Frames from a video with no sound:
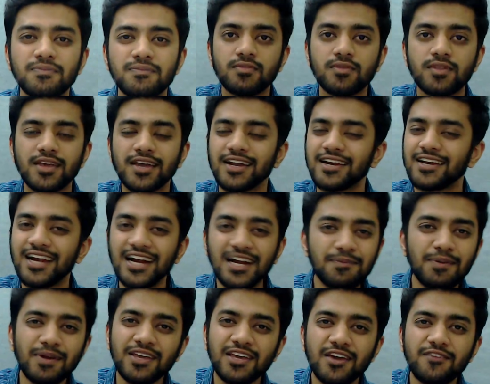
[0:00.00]
Let
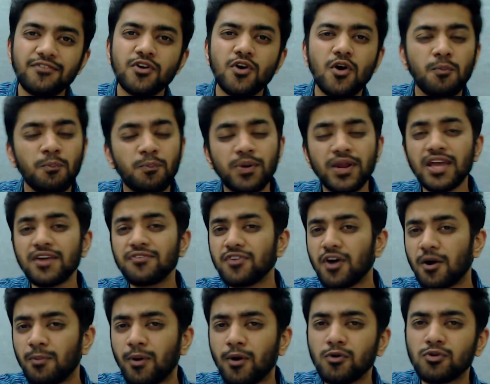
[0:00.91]
me give you a brief
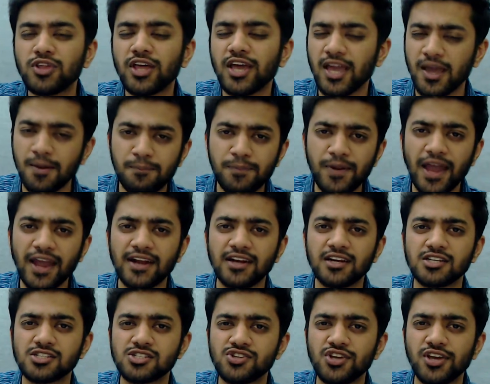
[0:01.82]
about the API
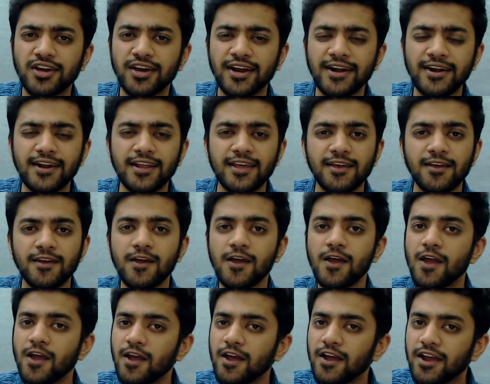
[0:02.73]
industry currently.
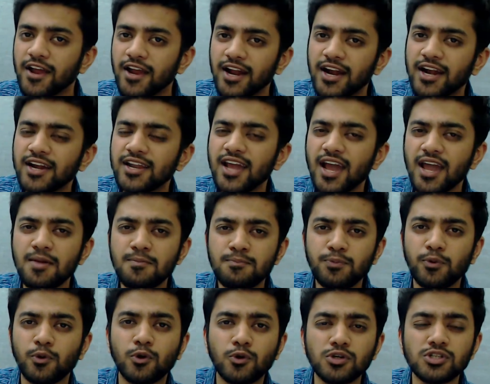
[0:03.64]
India
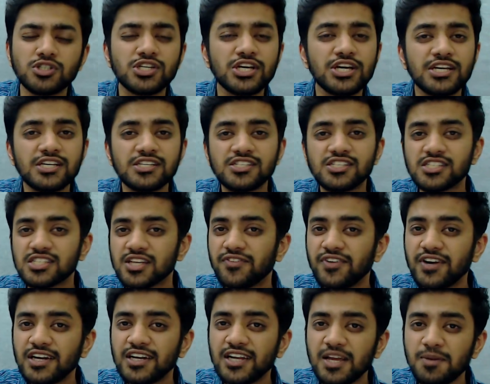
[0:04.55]
imports
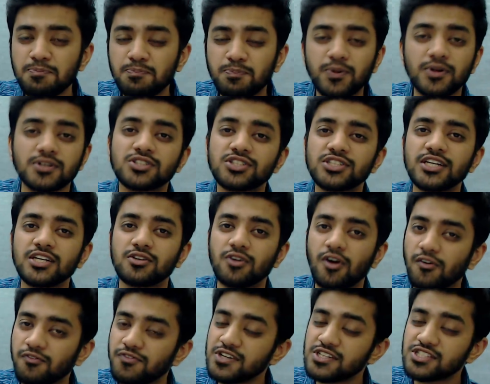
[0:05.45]
70%
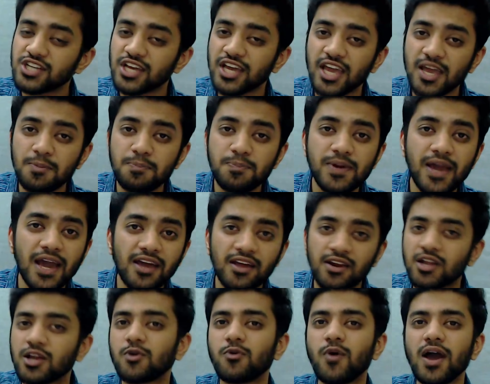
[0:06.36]
of its API
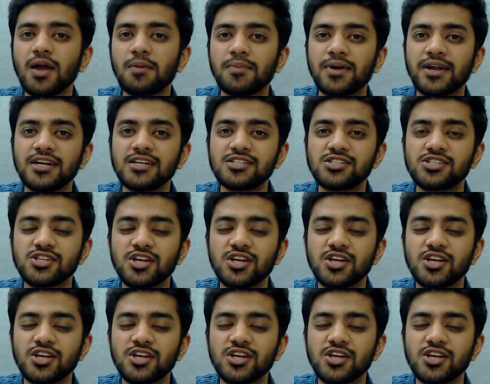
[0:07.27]
requirements